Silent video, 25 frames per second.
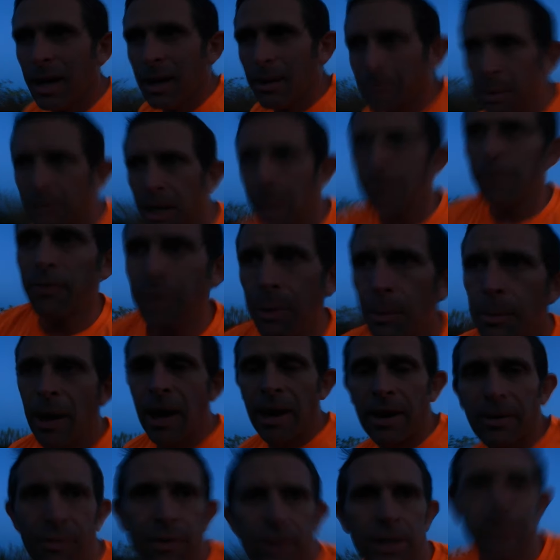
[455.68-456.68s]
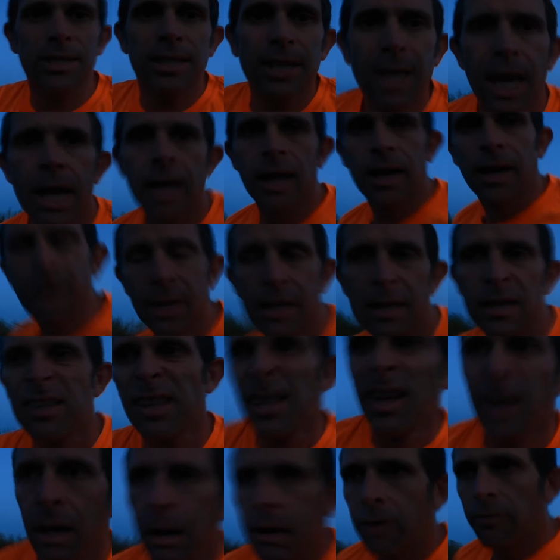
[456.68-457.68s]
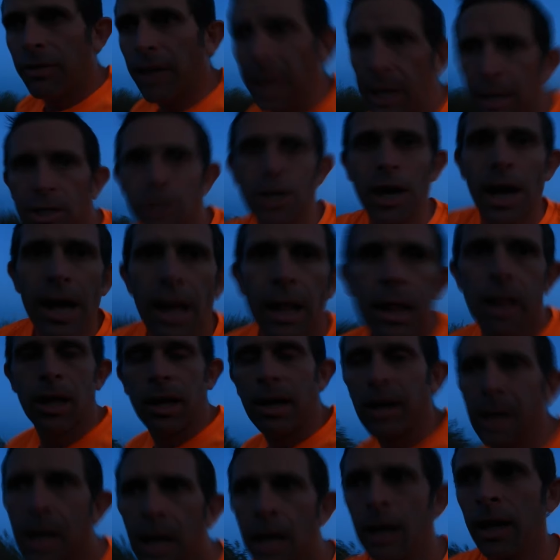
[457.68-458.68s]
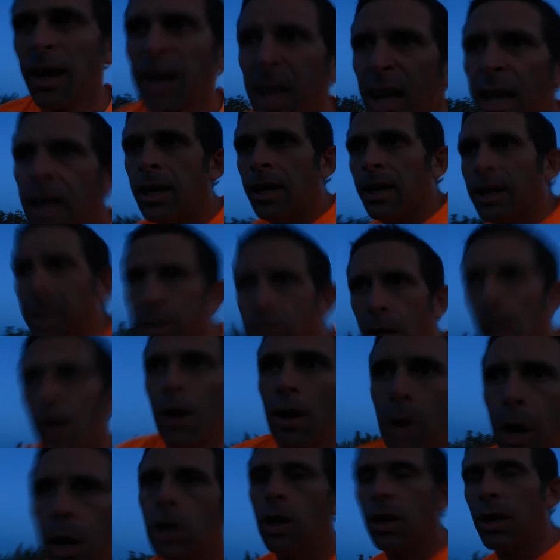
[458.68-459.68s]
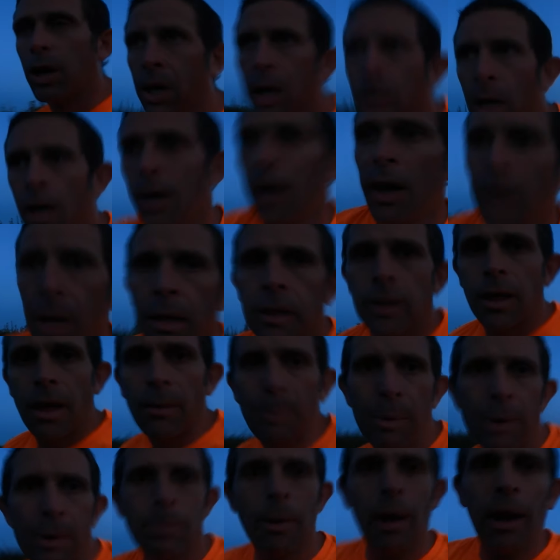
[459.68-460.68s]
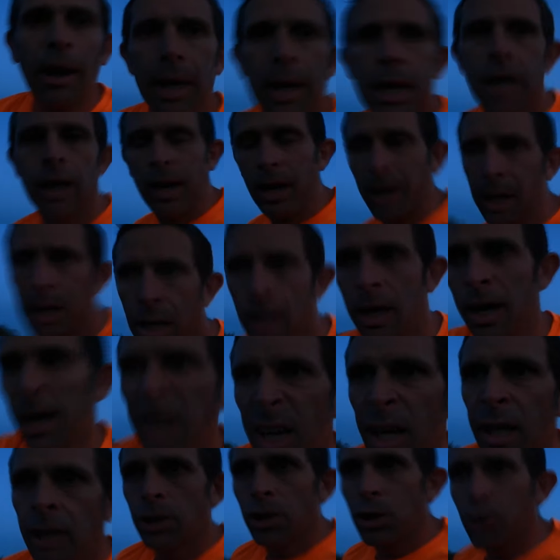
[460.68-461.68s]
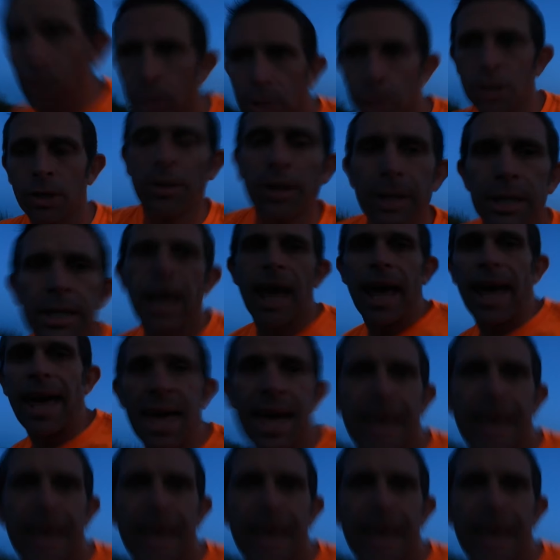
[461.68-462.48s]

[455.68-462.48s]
but give the benefits of that gel. So they'll be my choice on the day.